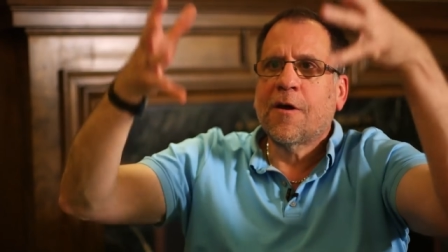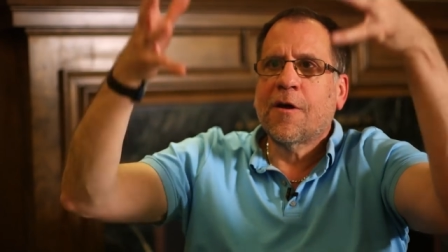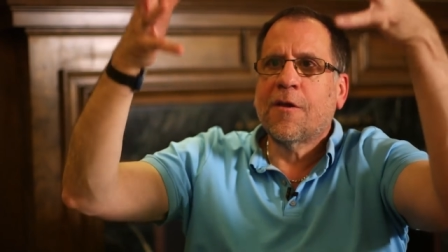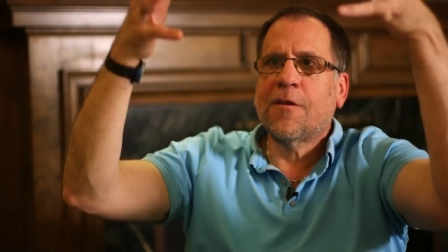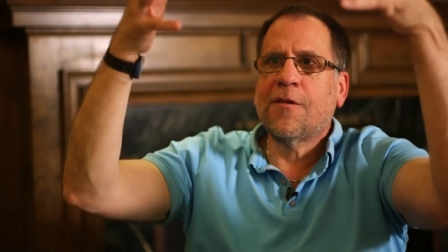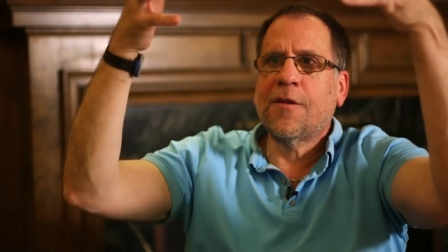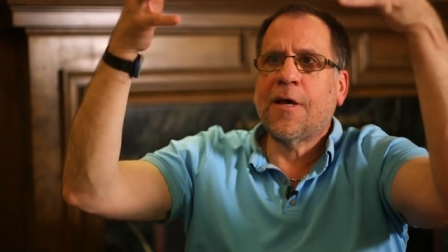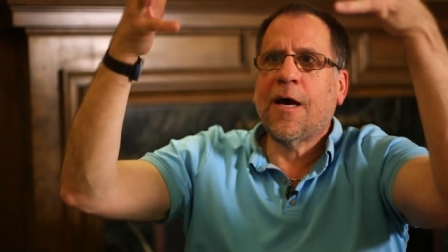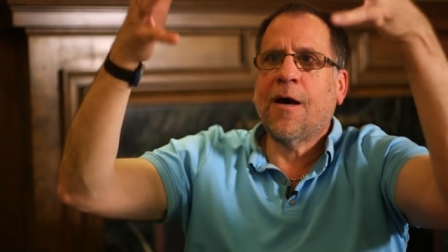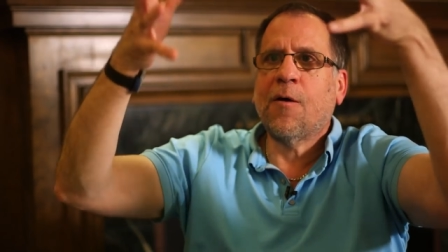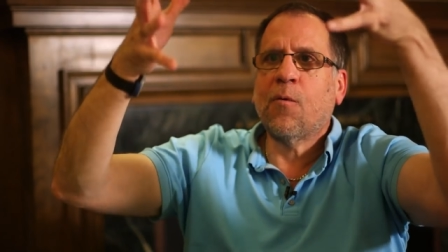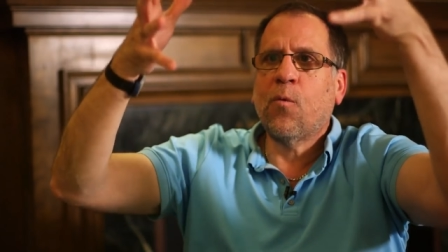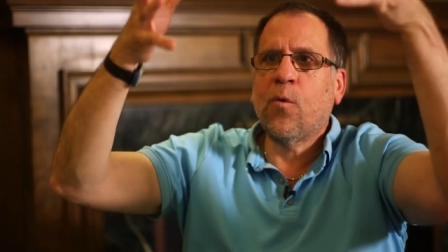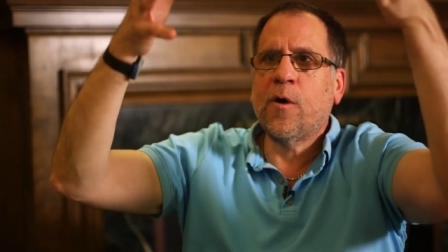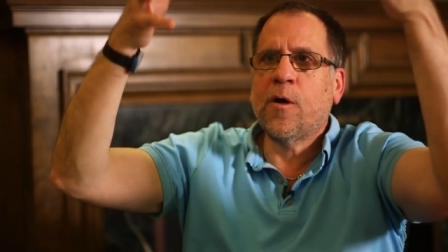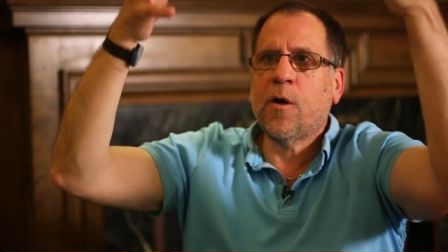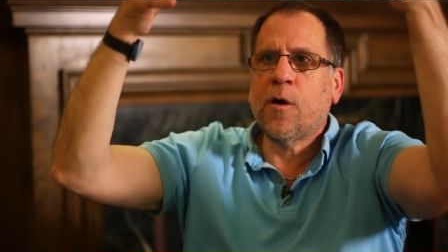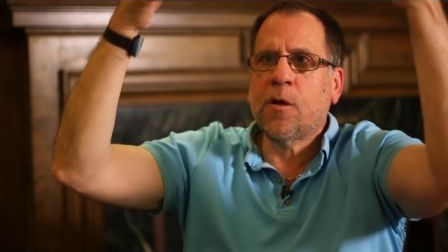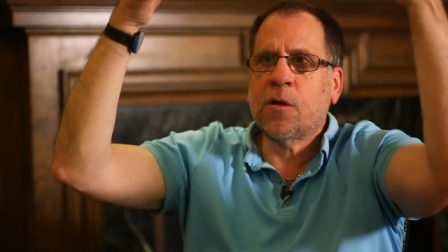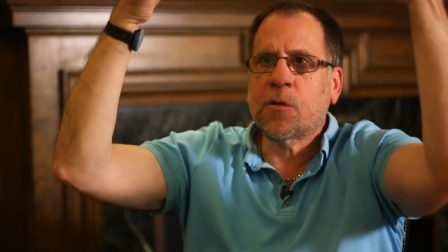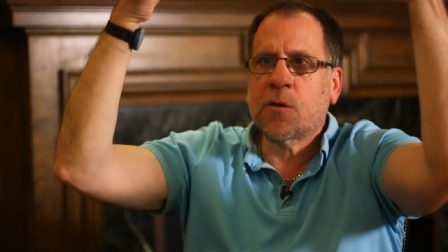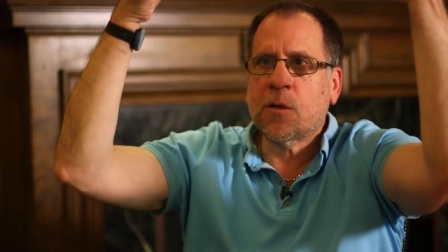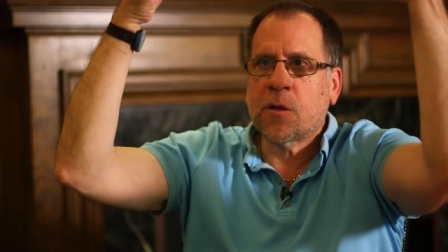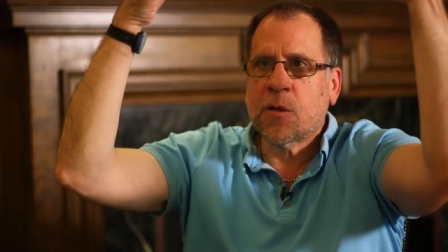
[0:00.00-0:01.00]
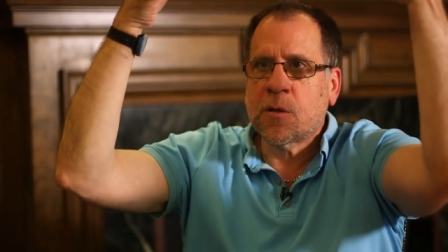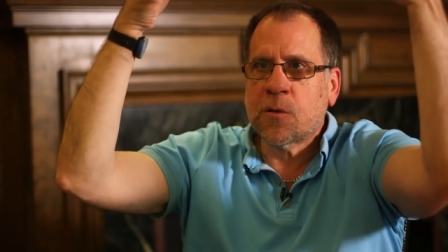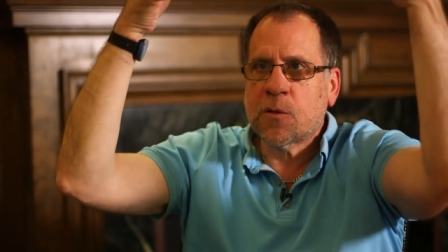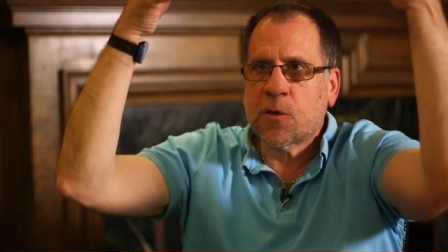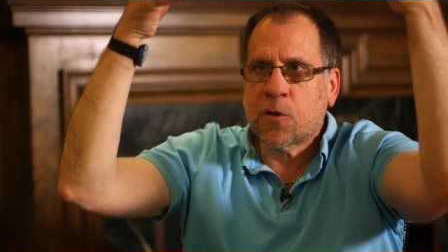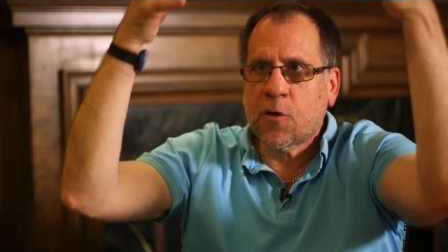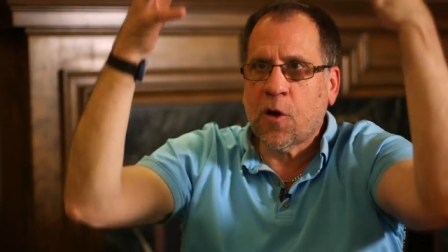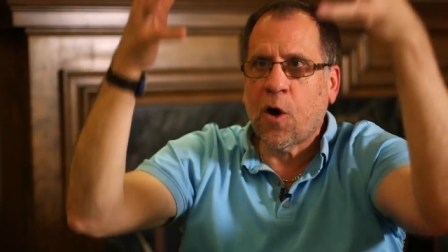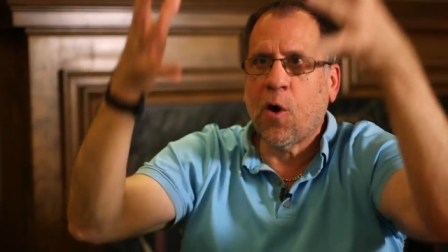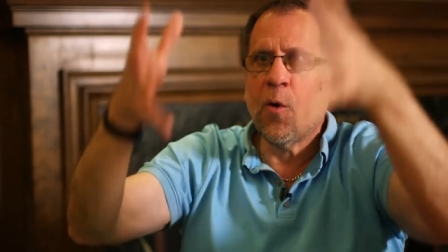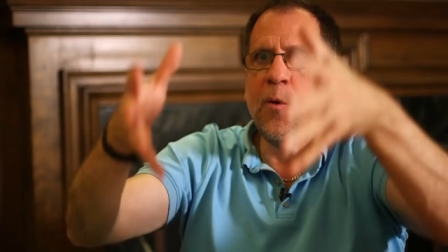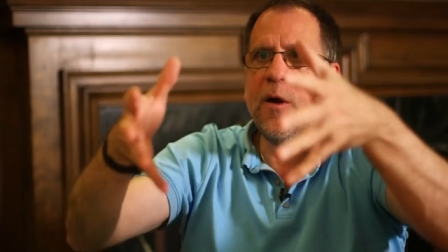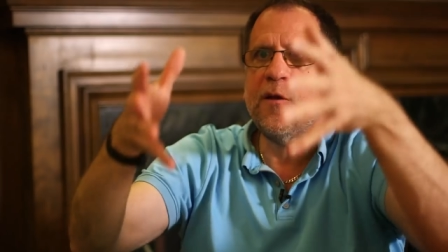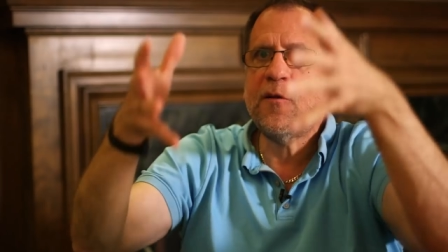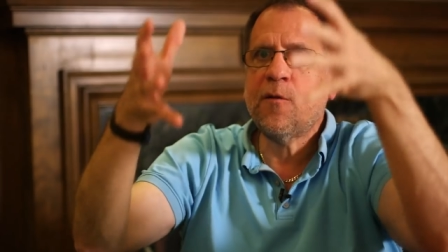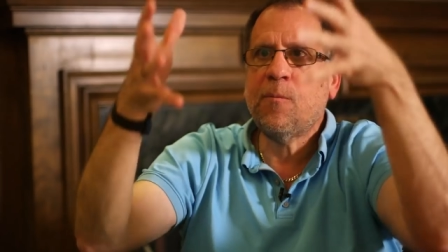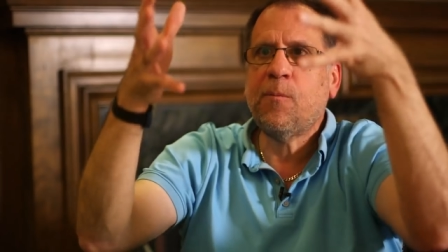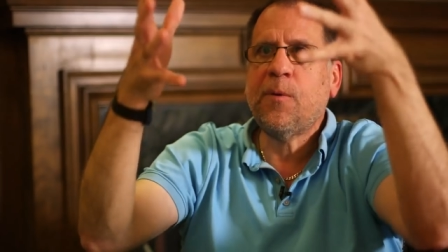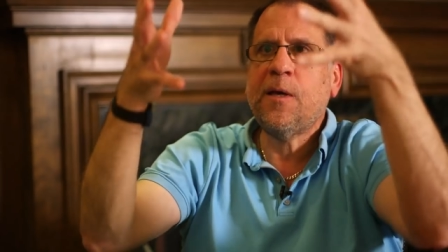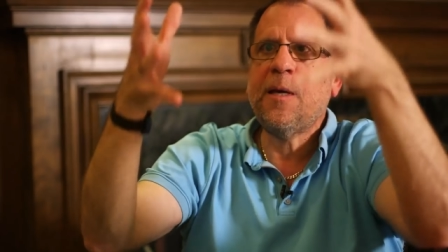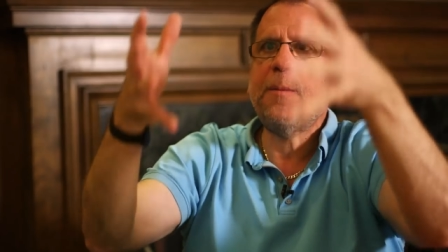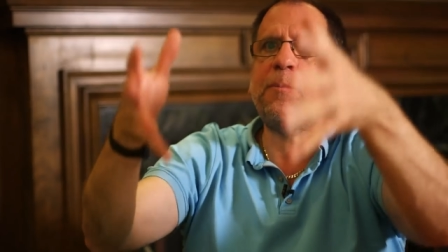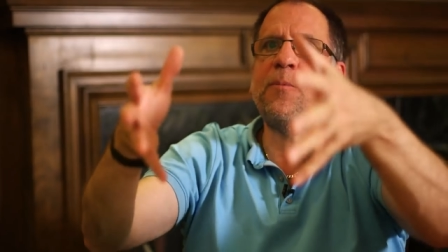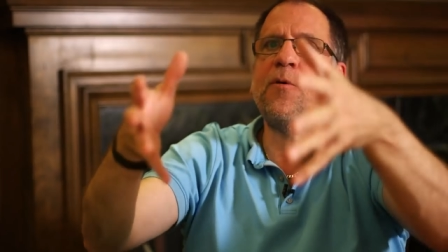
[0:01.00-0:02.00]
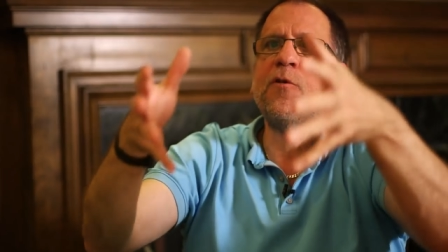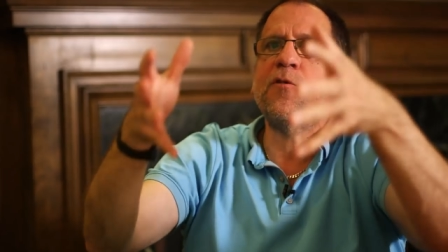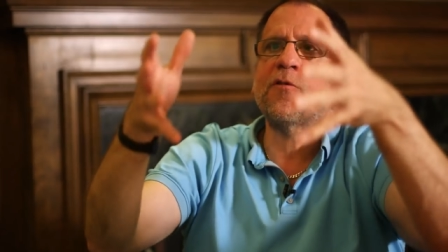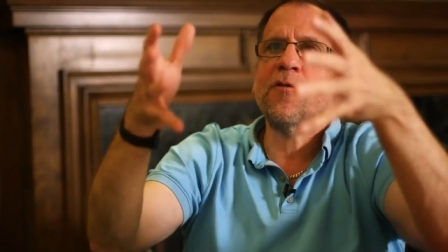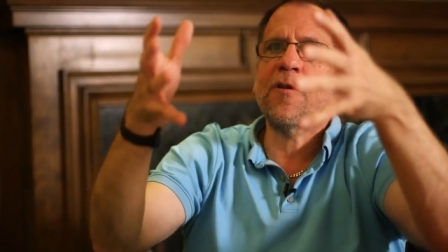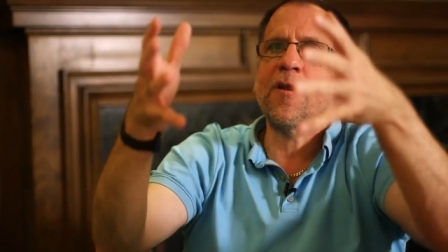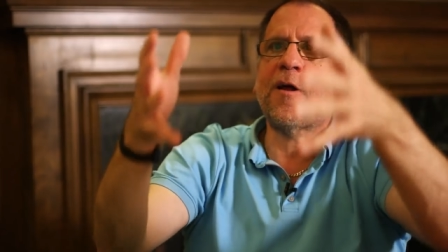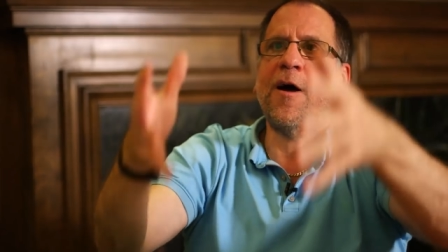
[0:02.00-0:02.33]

that will go into people's